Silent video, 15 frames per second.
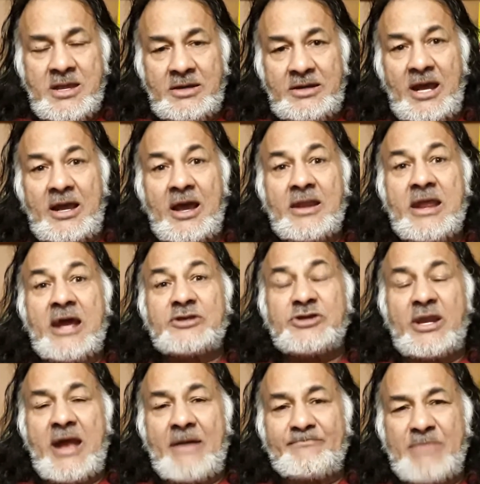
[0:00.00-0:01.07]
The
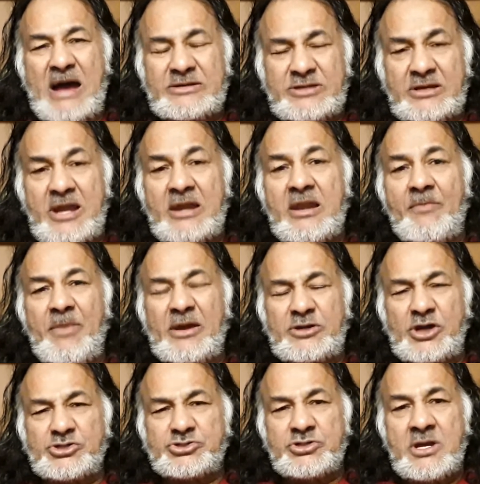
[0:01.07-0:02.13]
Canadian ambassador and the
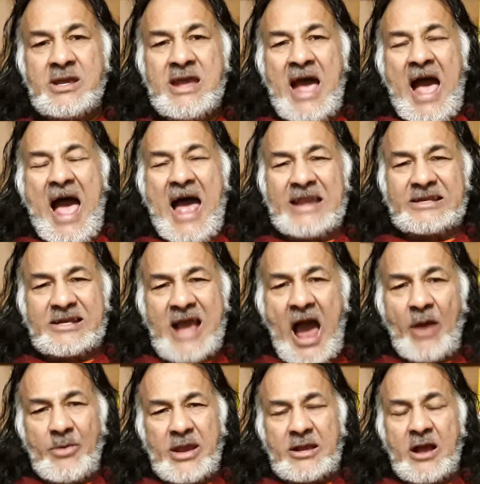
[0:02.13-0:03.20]
British. And
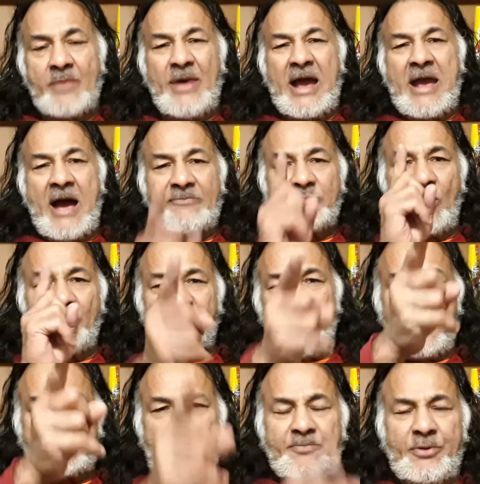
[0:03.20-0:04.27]
CARICOM, I have no
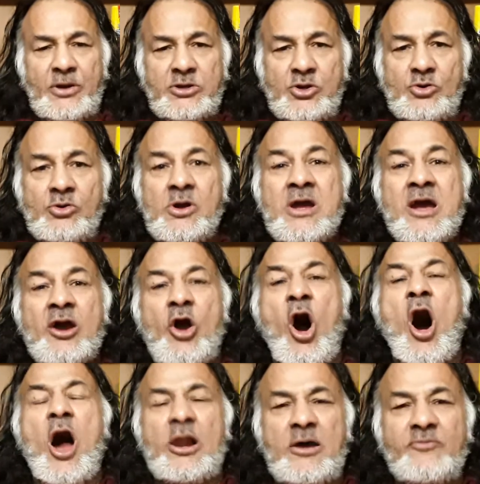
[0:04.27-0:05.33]
faith upon you.
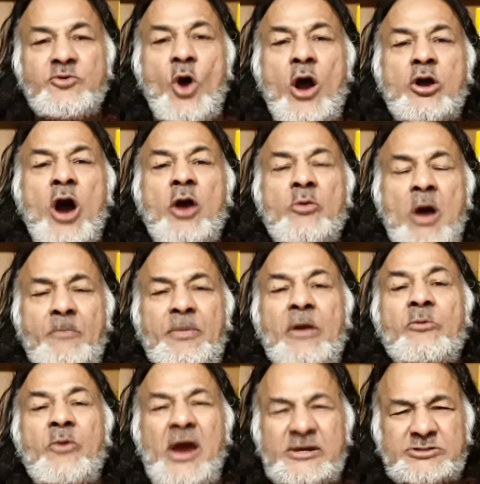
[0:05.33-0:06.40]
All of you are corrupt
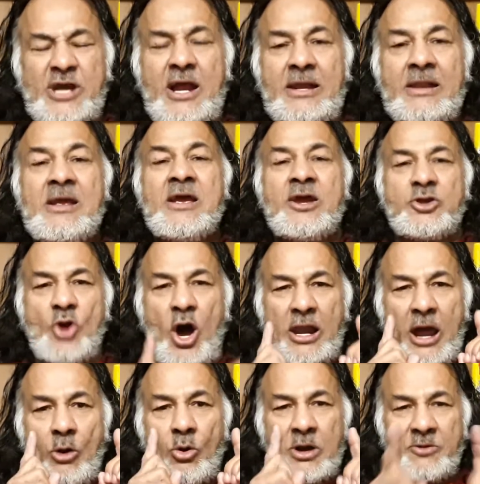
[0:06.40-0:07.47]
and racial. You all
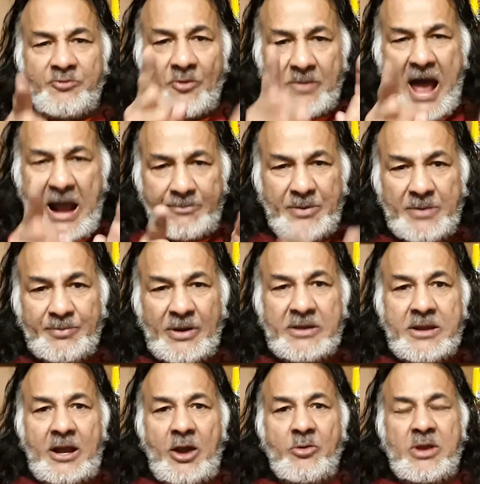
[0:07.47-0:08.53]
are only for black people in
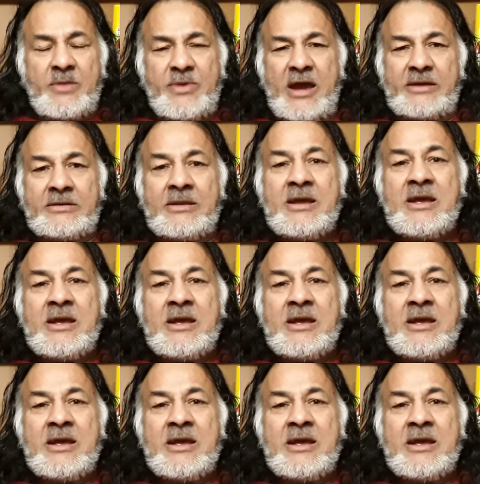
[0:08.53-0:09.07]
the Caribbean.